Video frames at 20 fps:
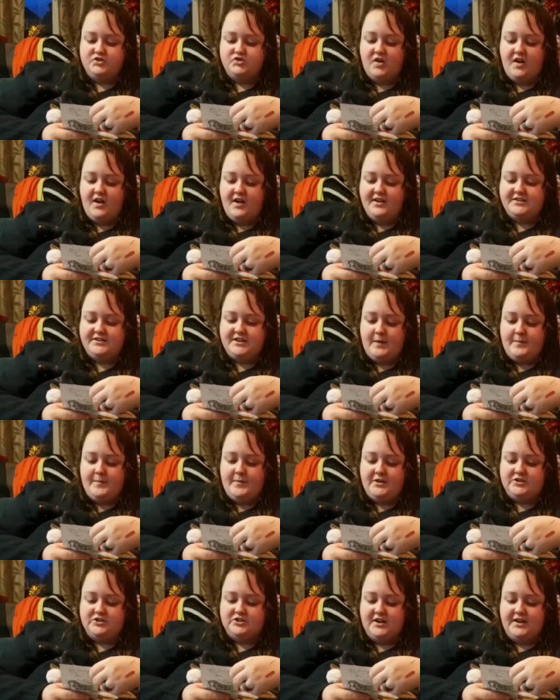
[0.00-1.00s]
for dry,
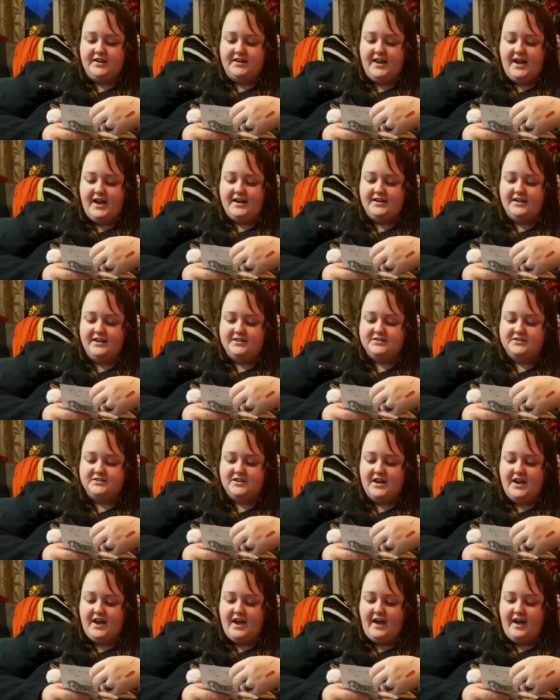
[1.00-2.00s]
damaged and
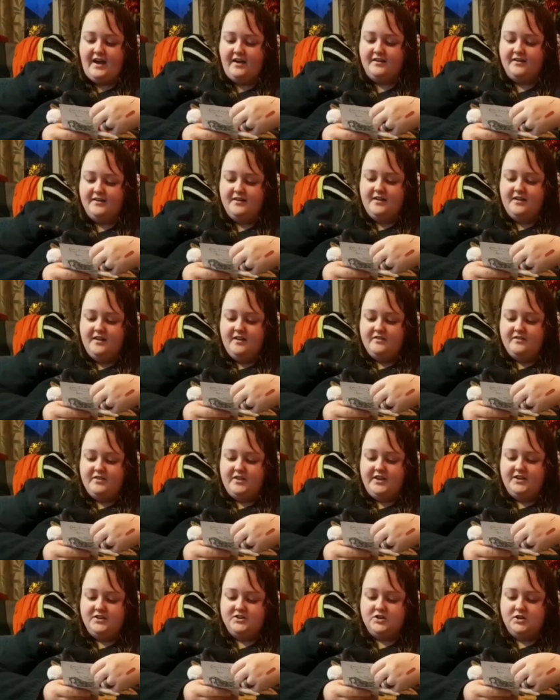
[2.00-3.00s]
lackluster hair.
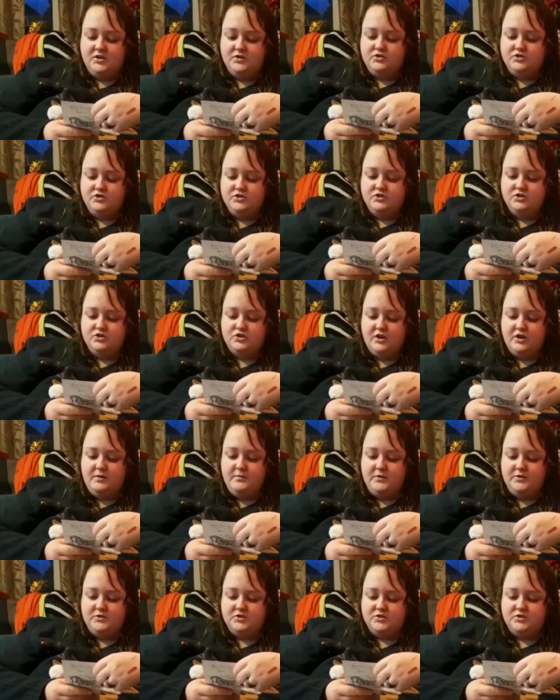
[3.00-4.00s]
The indulgent
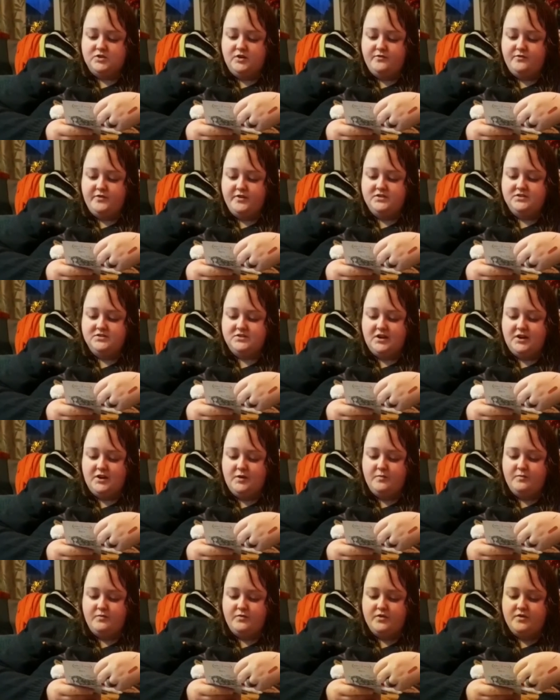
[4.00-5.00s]
treatment softens
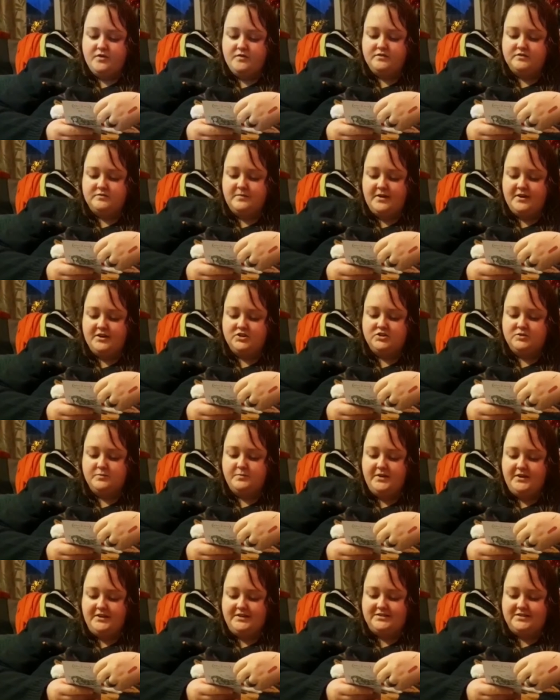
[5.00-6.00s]
and improves
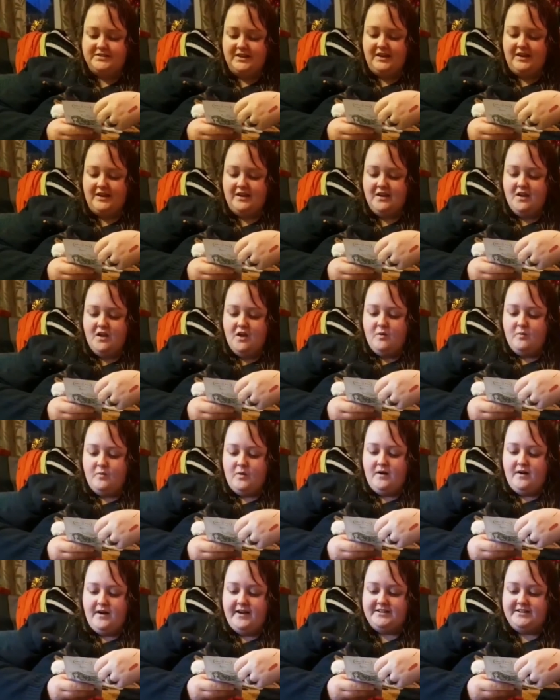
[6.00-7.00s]
manageability
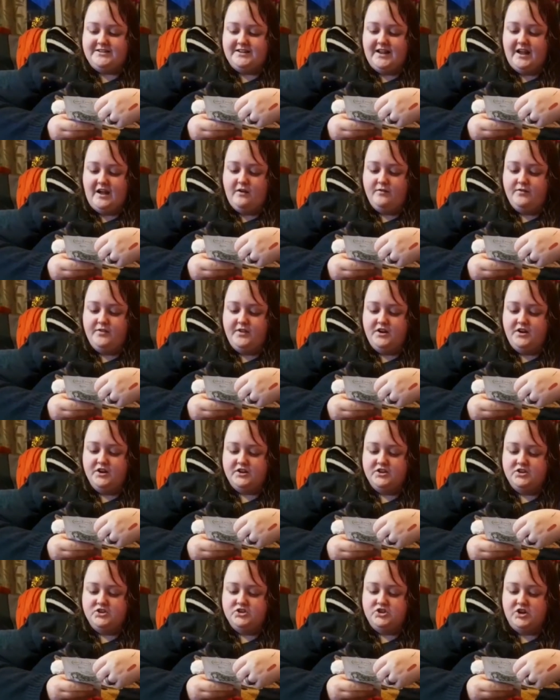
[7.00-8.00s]
while adding healthy
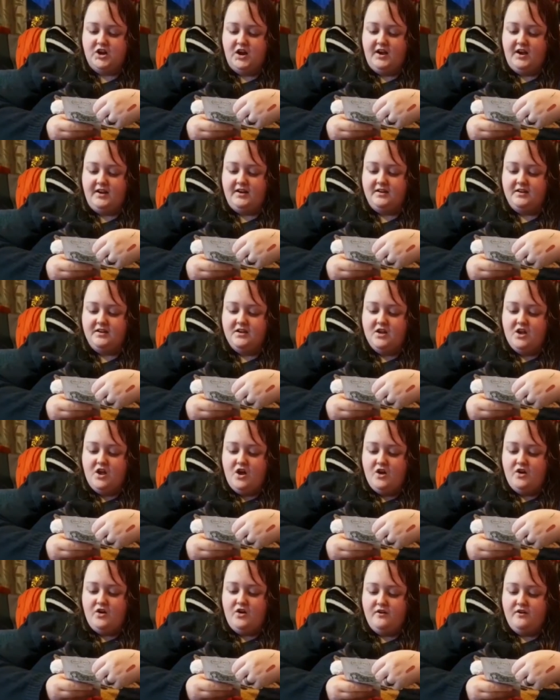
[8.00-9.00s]
look and shine,
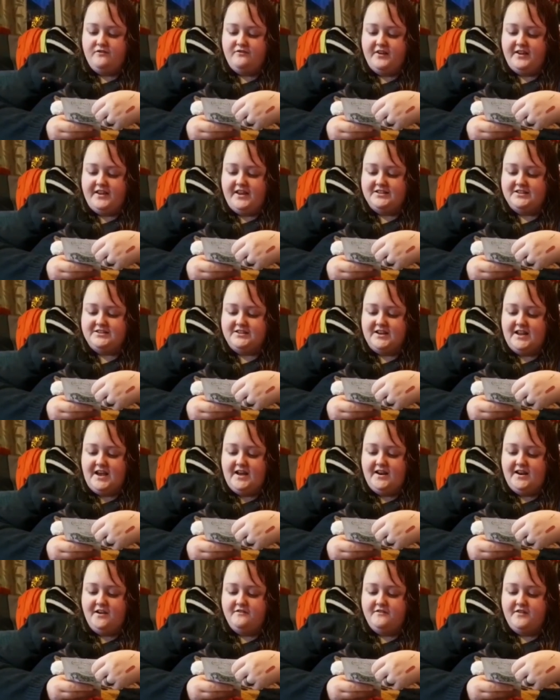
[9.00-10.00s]
not forgetting
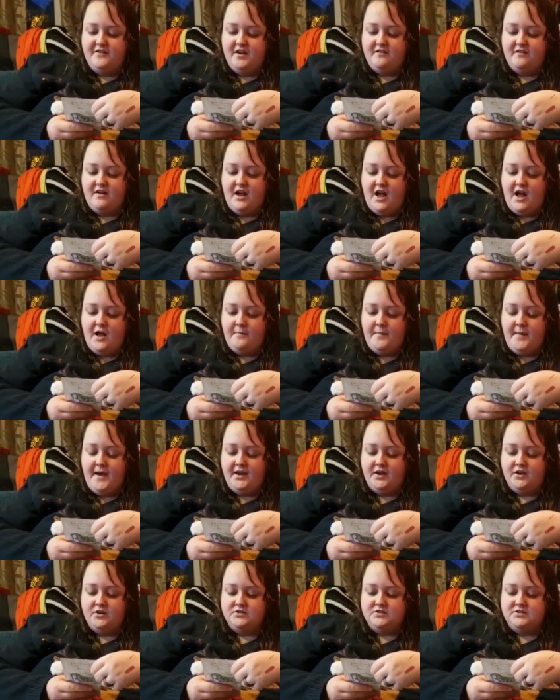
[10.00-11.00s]
aloe vera and
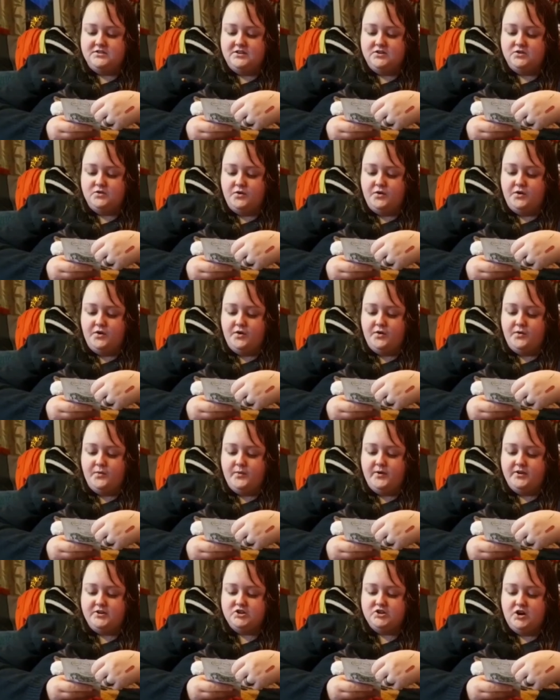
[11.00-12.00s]
mango seed
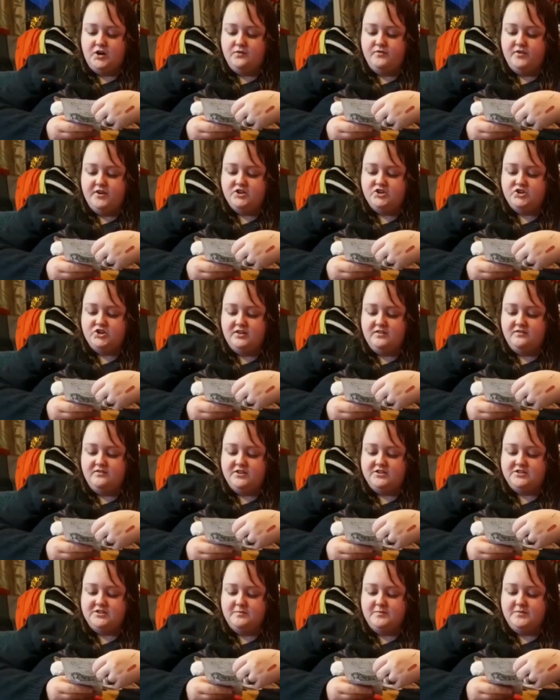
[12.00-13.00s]
oil, which are rich
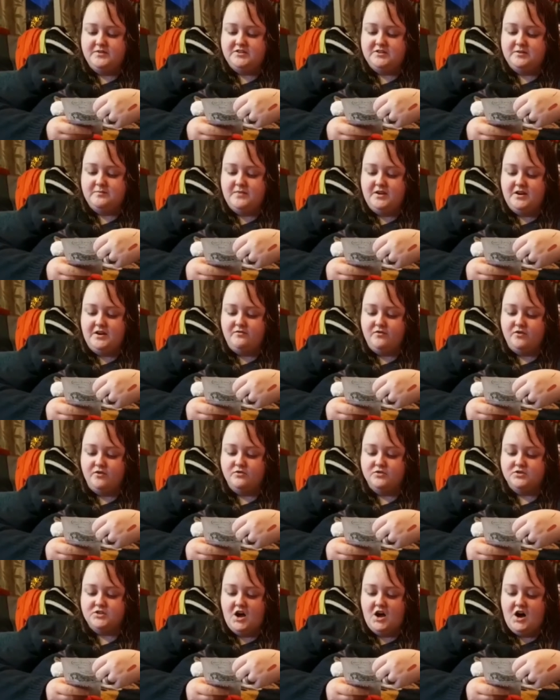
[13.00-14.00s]
in vitamins and
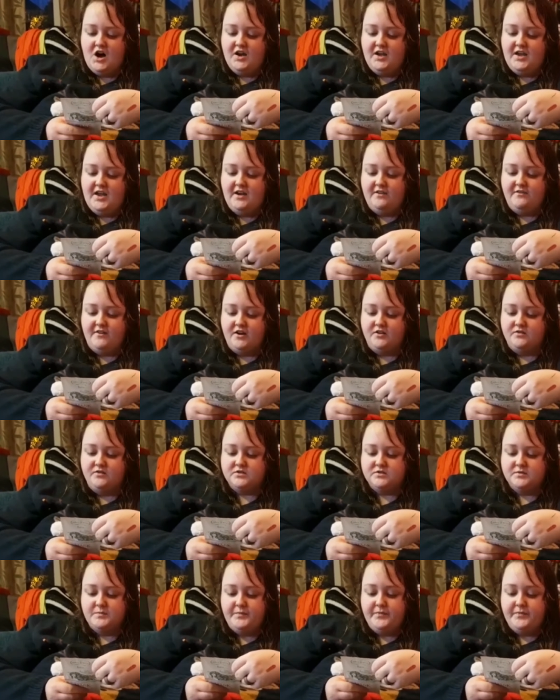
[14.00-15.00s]
minerals, are
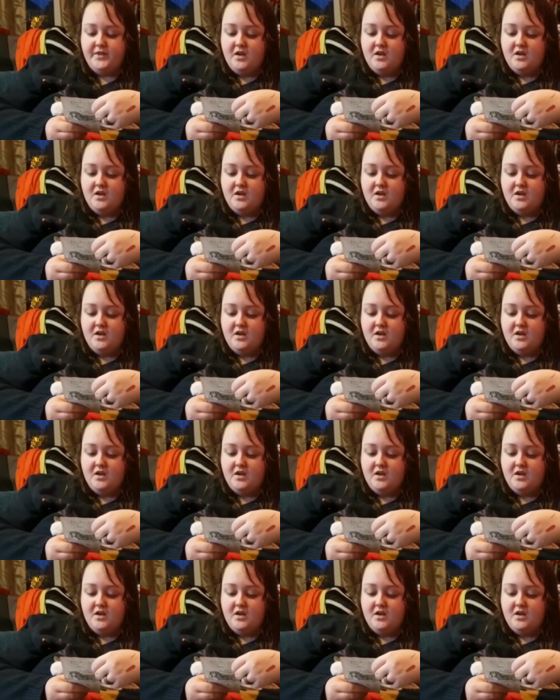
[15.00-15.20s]
heroes.